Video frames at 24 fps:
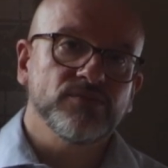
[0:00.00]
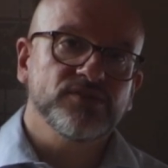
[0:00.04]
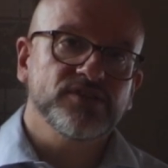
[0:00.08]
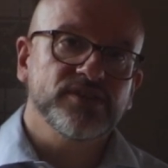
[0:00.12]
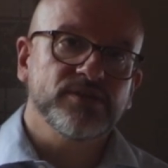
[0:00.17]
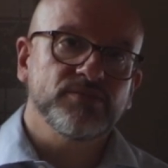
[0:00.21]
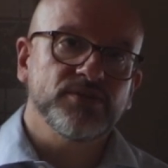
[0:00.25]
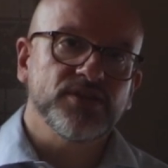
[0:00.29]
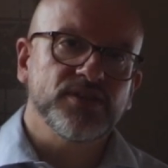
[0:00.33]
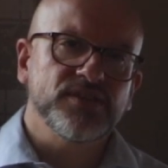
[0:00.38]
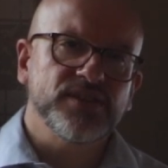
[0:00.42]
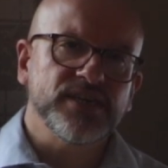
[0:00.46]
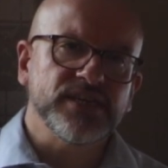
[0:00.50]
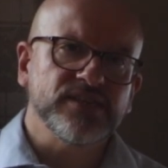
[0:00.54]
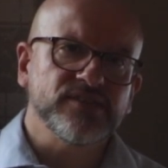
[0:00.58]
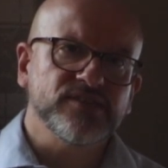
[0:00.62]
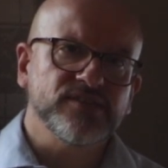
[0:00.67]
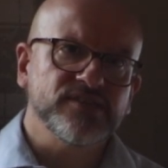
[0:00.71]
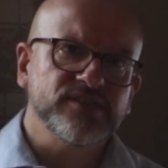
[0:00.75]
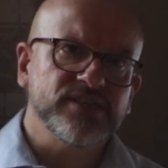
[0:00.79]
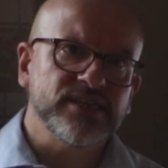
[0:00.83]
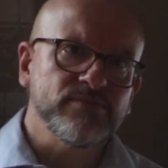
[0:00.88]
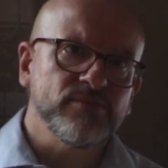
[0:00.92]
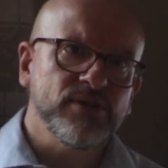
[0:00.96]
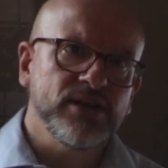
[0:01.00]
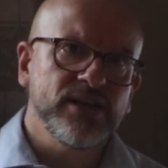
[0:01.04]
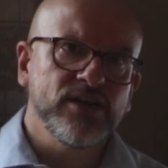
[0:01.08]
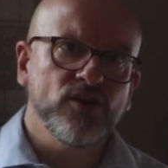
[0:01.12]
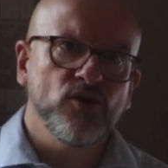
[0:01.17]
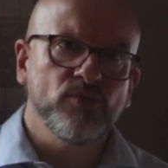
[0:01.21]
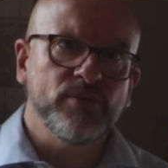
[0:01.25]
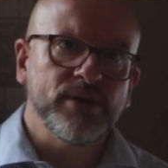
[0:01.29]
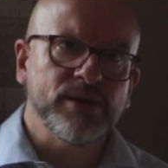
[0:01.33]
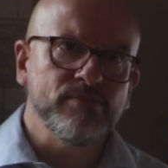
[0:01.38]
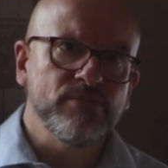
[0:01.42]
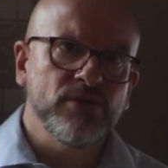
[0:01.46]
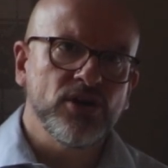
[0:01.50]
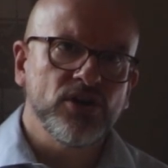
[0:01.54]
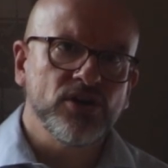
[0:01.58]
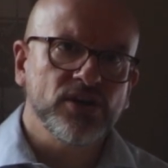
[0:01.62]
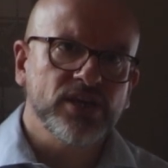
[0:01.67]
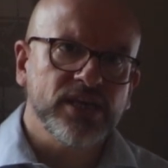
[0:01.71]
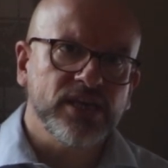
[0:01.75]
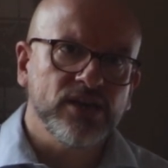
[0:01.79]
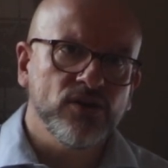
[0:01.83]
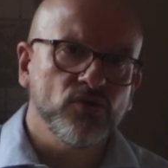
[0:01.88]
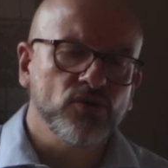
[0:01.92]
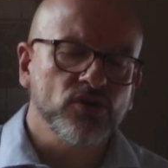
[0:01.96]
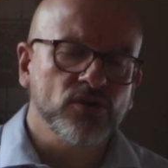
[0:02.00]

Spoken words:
some of the things that seem a little bit murky or